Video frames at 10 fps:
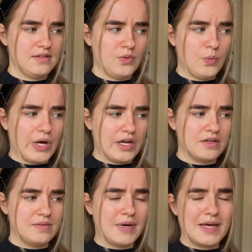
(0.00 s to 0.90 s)
where
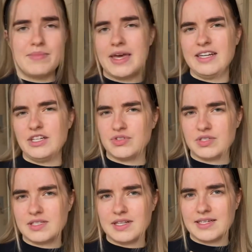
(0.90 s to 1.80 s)
my main
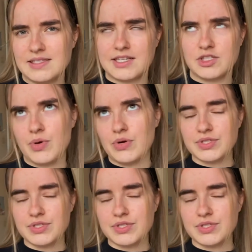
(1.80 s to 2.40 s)
interest lies, I suppose.